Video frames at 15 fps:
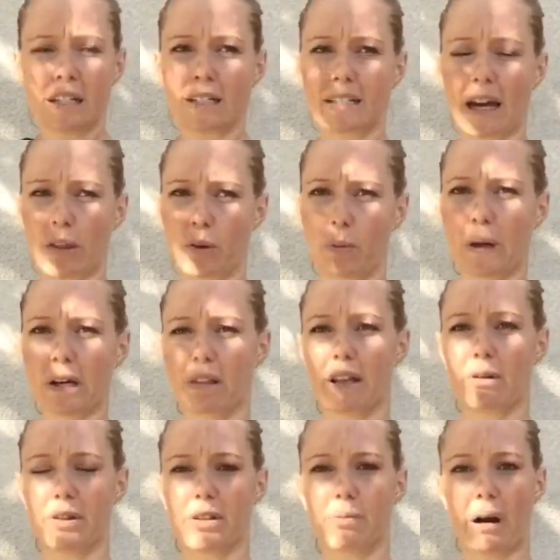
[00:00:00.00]
Now the weird thing
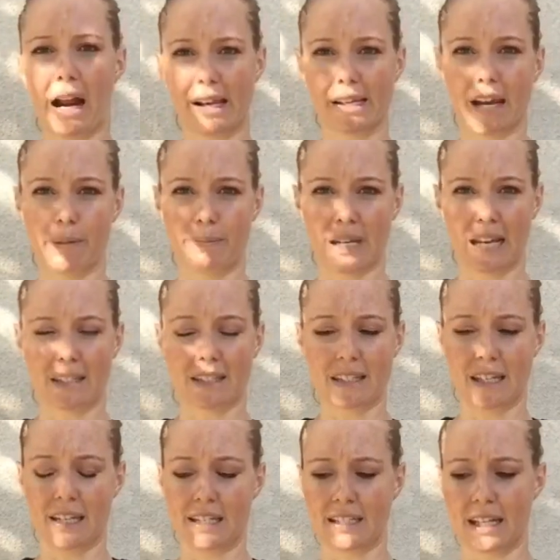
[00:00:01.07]
with the Bragi updates
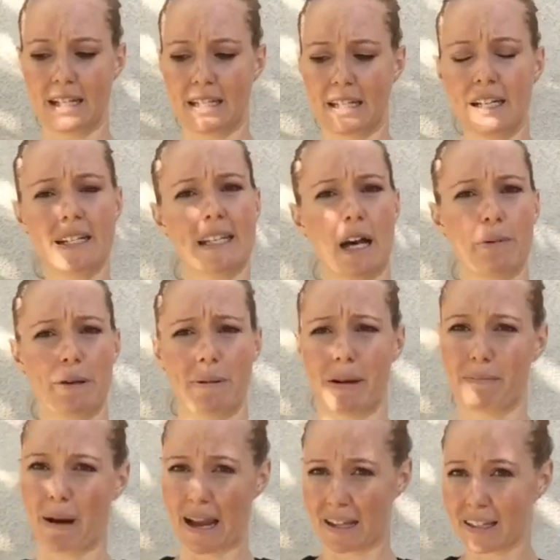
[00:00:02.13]
is it didn't tell me my
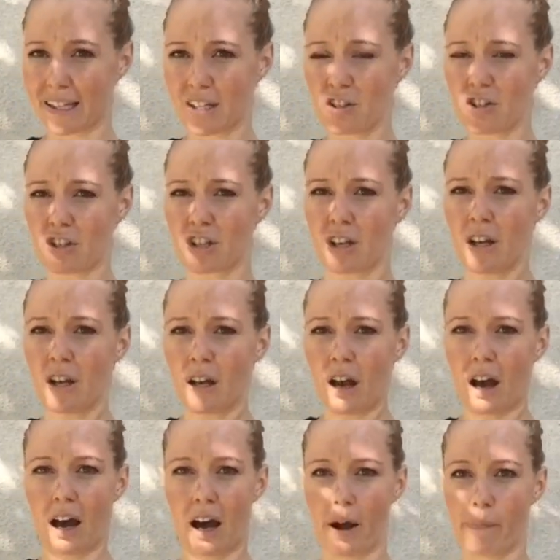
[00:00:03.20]
mileage,
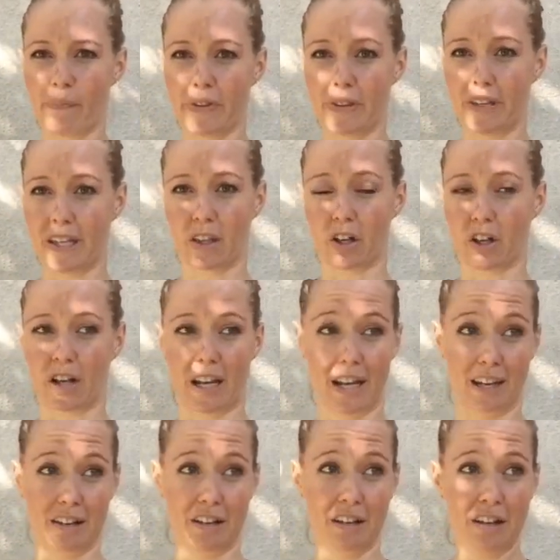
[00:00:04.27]
neither
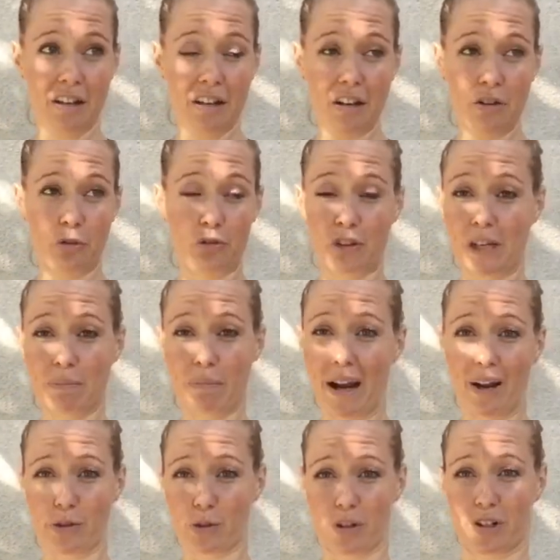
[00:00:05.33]
in feet,
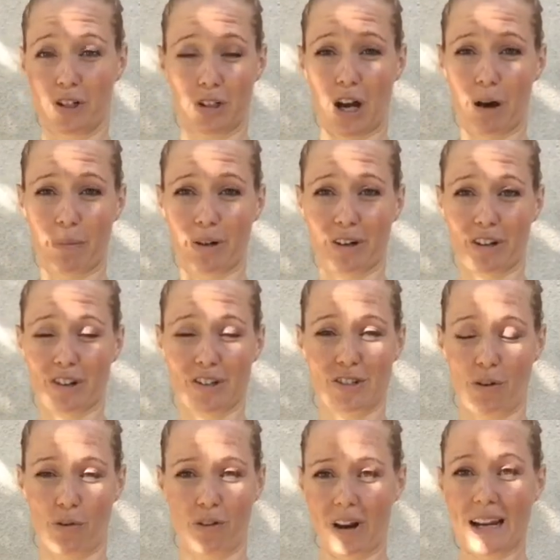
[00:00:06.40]
miles, or kilometers
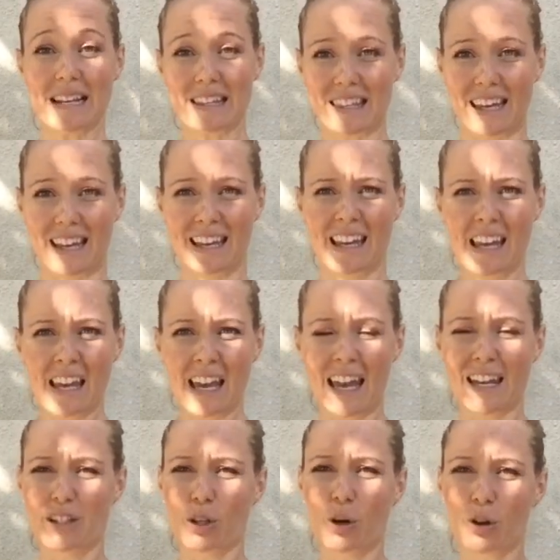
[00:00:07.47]
or anything.
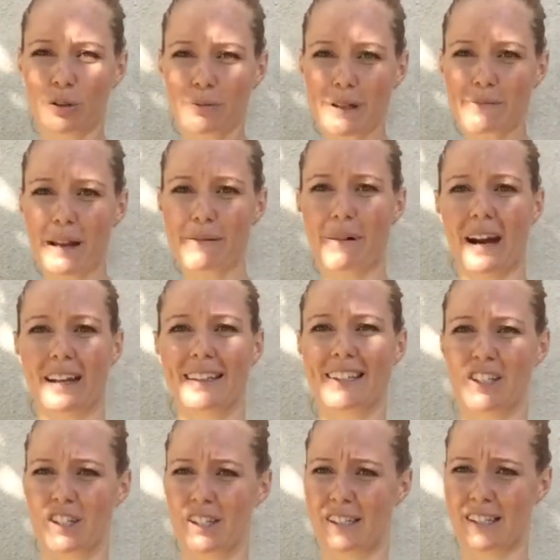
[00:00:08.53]
It told me my
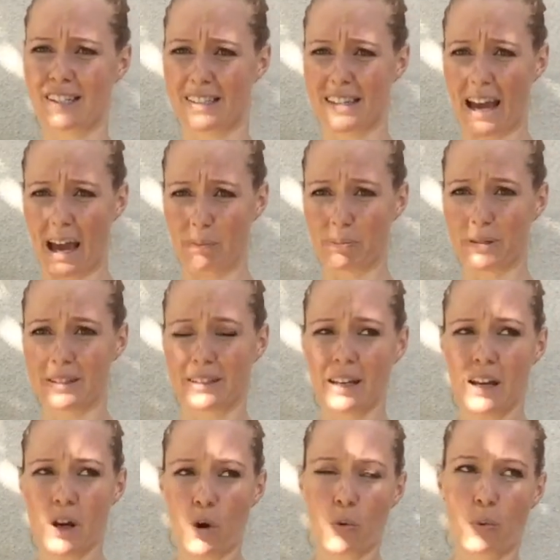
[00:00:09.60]
mileage in steps,
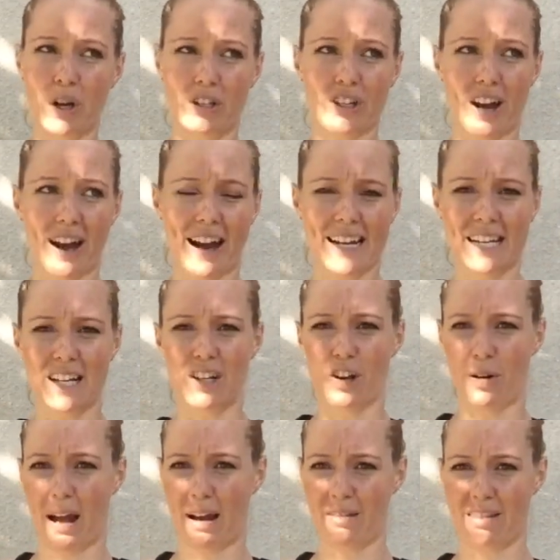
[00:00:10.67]
which I didn't
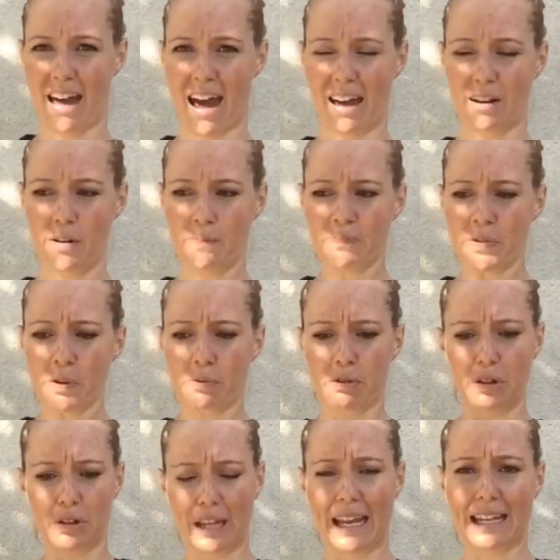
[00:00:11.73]
know how that
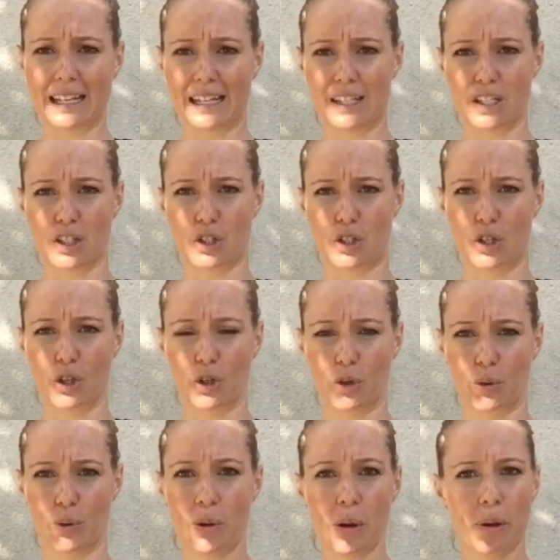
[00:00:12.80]
related
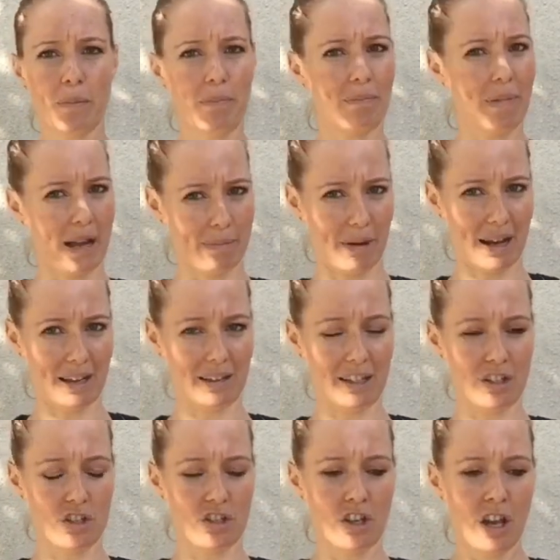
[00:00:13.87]
to my
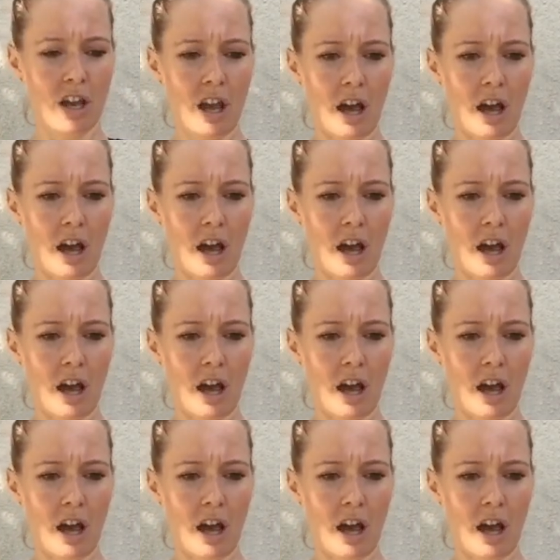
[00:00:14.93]
mileage.